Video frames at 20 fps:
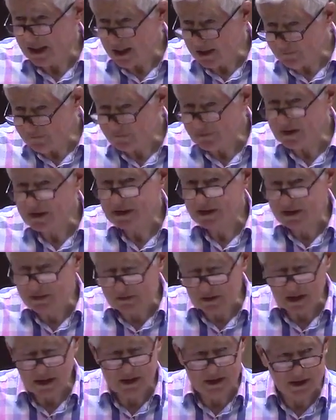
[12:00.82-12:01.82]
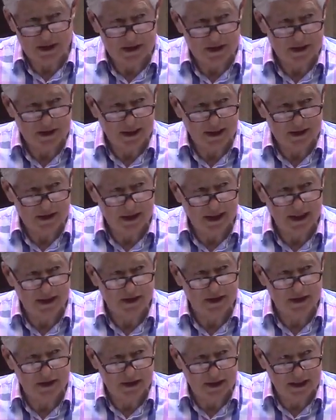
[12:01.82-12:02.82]
every civilization has
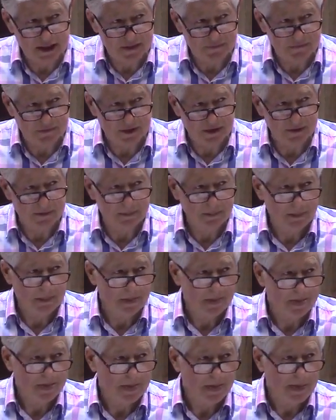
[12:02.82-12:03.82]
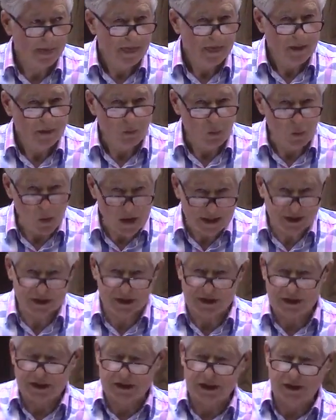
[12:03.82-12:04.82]
had slavery.
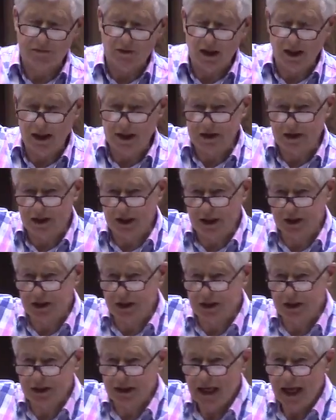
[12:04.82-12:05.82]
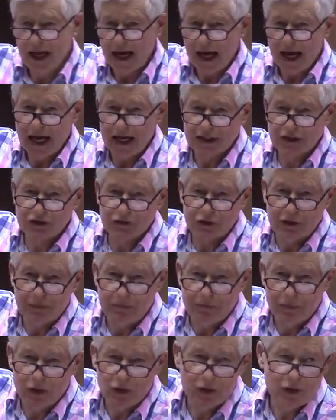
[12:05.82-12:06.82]
Western civilization has
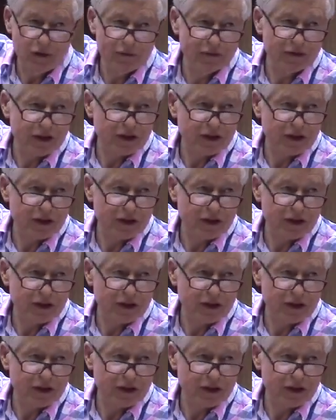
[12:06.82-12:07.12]
removed